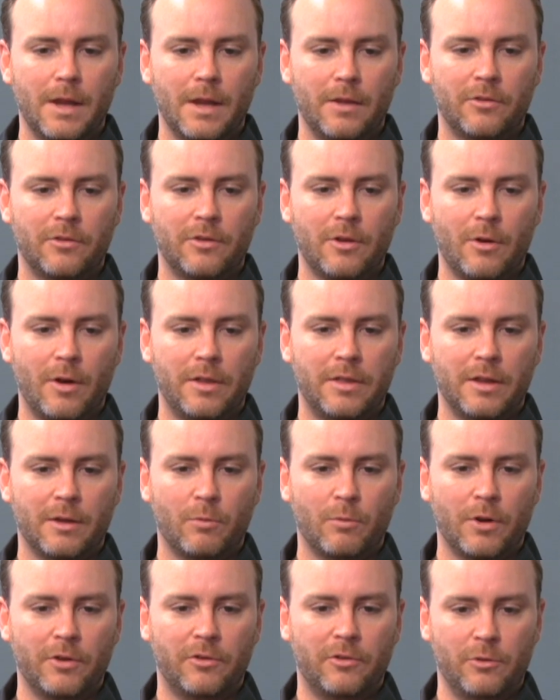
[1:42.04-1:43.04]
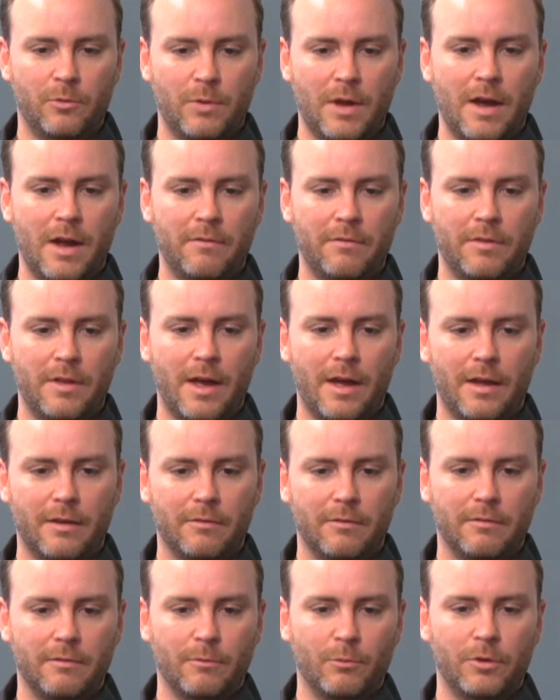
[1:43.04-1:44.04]
so I think once you have
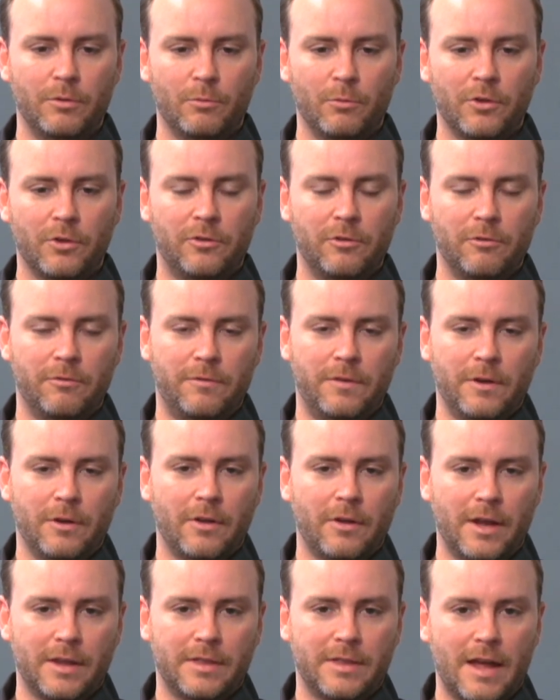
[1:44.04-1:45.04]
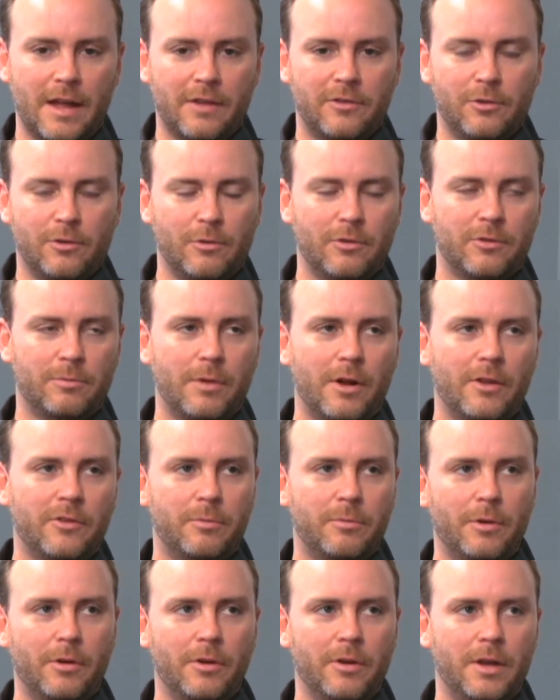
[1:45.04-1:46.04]
that, once you feel like that's your
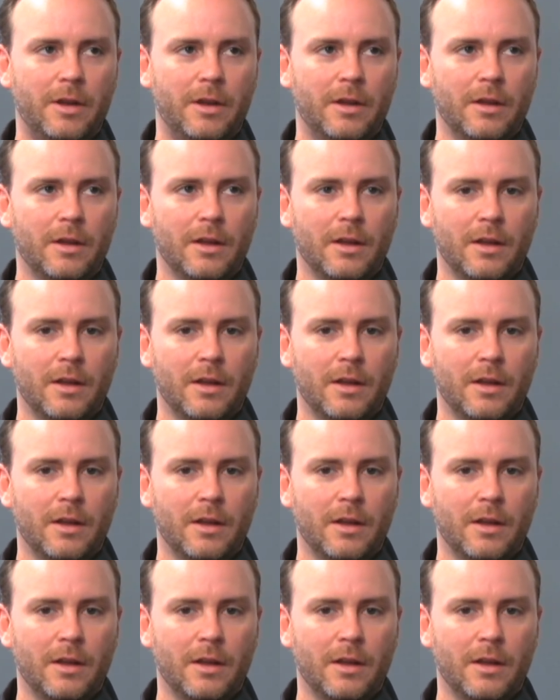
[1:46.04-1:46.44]
responsibility,